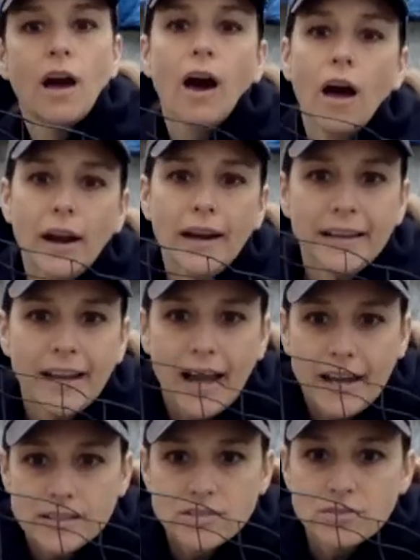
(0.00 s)
All right,
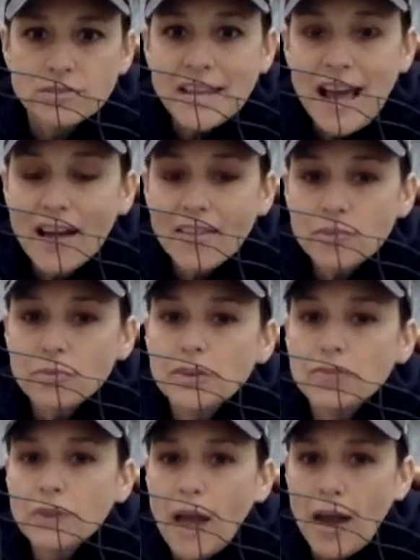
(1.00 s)
guys, so now that
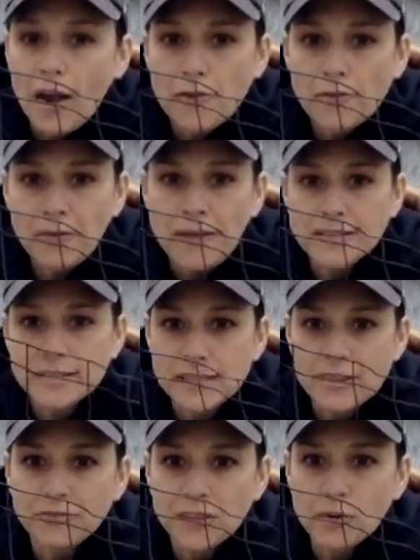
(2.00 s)
we've got our fence
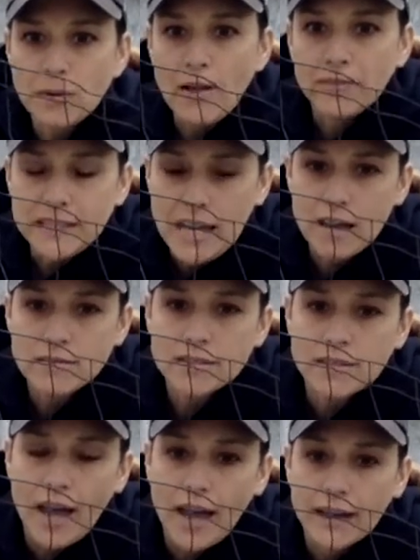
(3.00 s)
safely around the
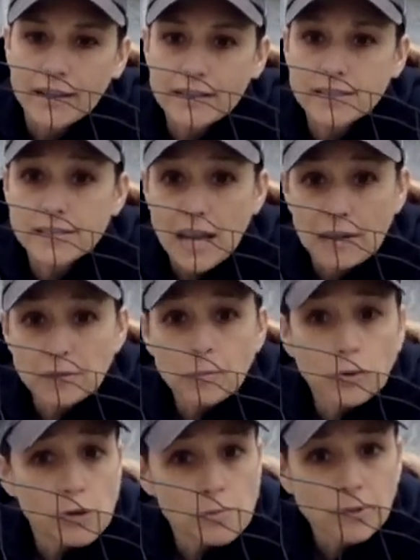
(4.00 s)
outside, it's time to
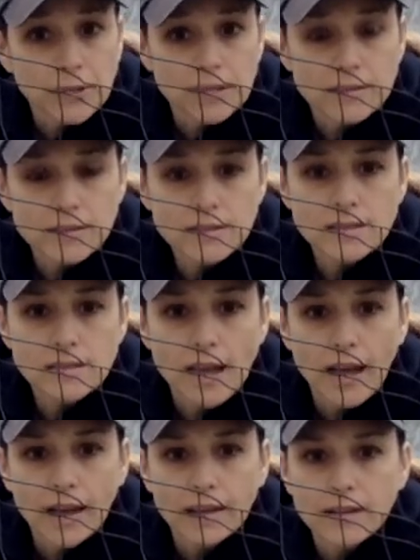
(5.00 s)
put our plants
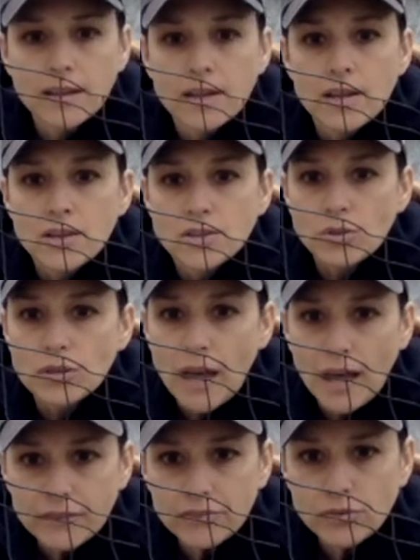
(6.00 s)
inside. So a
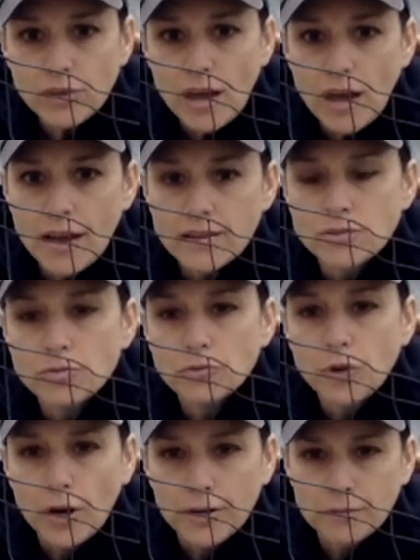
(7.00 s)
lot of you guys who've
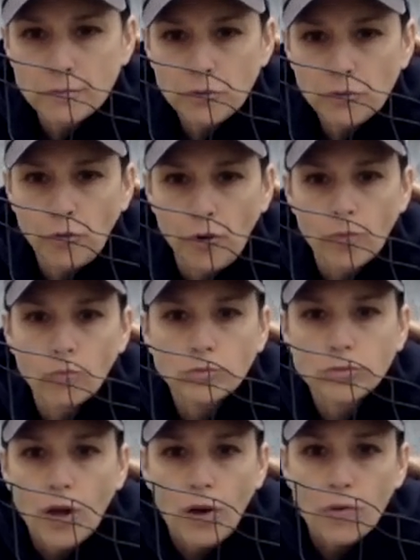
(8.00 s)
gardened before will
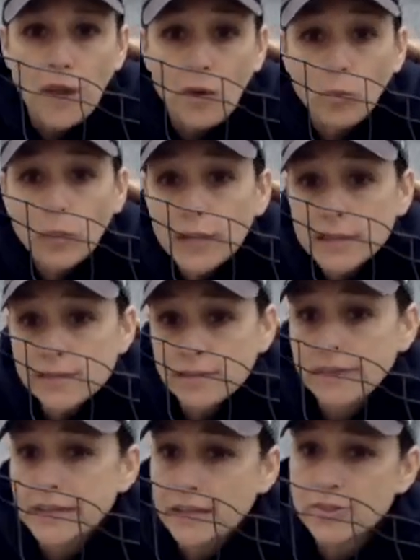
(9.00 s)
know that weeds are
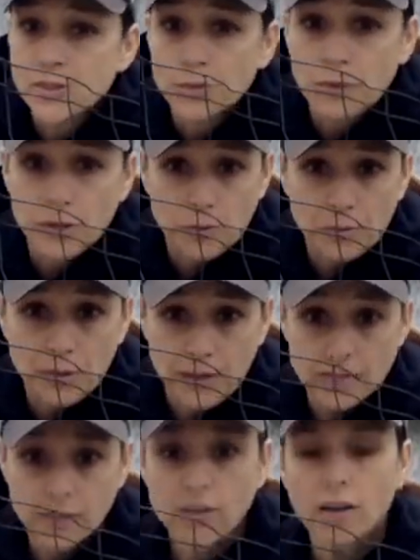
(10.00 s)
an issue when you're
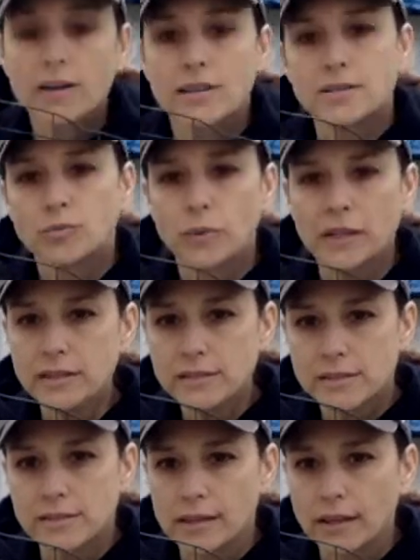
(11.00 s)
planting gardens. Weeds
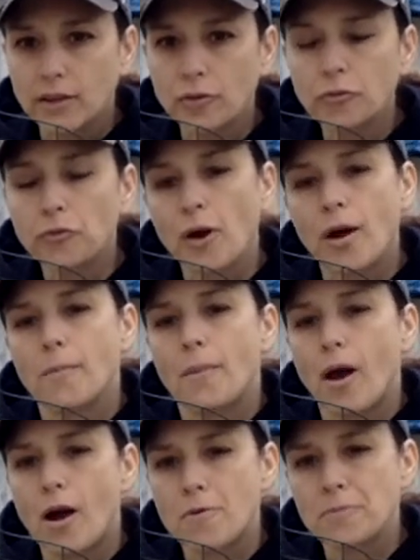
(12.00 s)
steal from
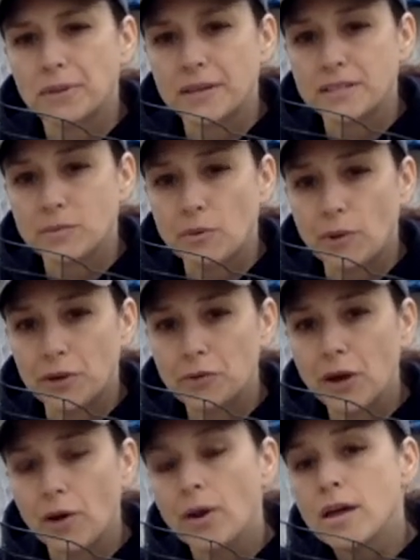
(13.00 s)
our plants that we want to
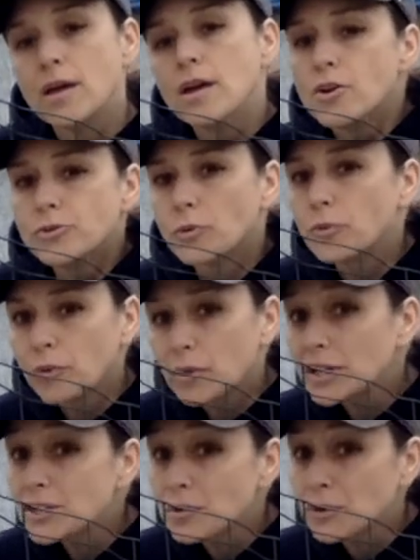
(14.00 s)
grow. So what
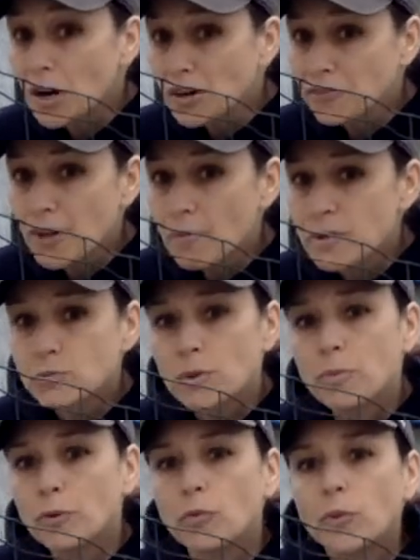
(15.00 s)
we do in our families, we
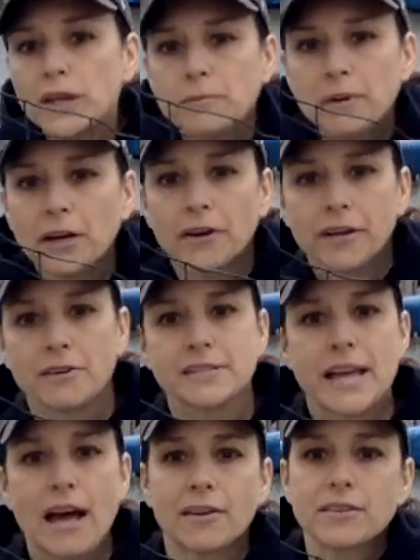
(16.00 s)
put weed barrier
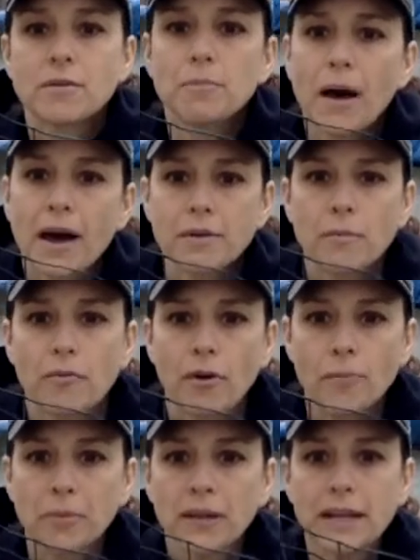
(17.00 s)
down at the bottom of
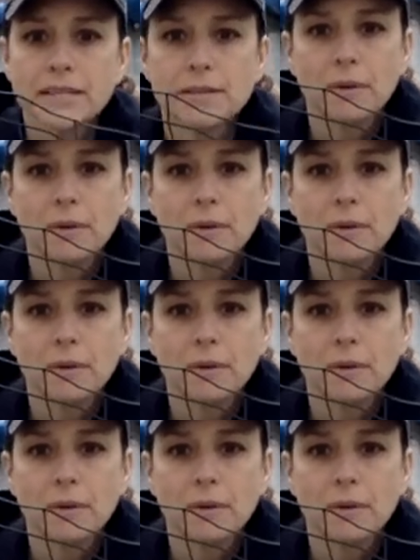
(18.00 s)
our planting